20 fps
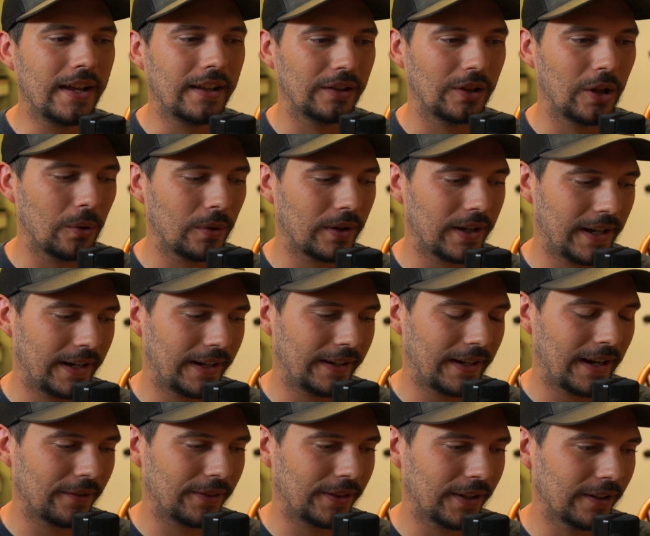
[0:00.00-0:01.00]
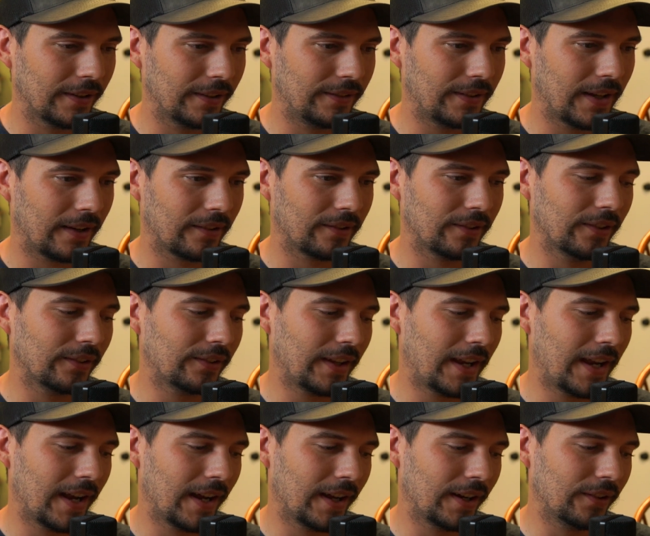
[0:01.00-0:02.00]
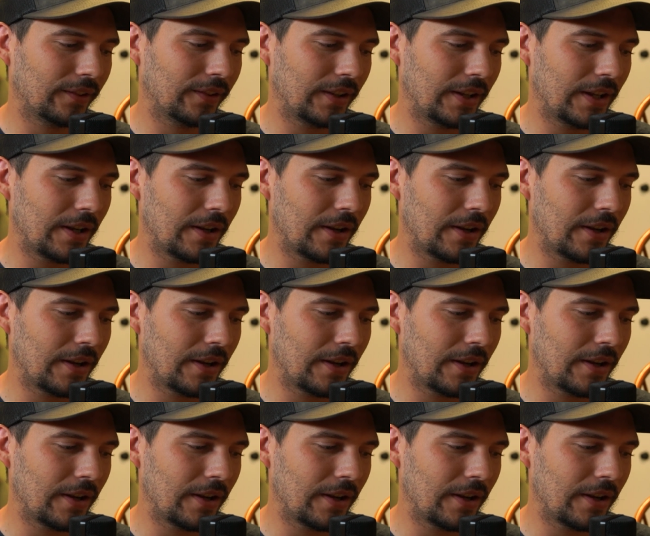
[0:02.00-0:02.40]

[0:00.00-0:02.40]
located out there in Texas, and